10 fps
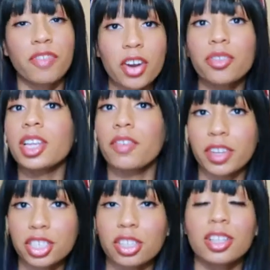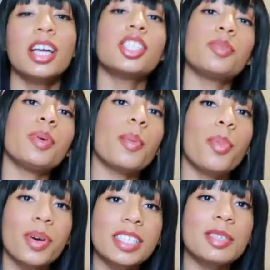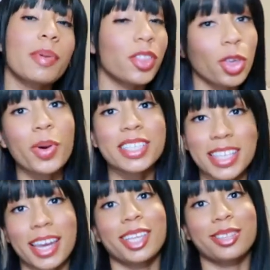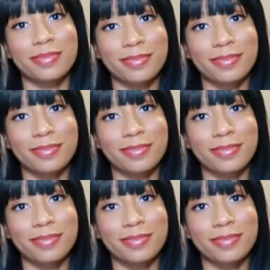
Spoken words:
federal official to be appointed by the US Senate.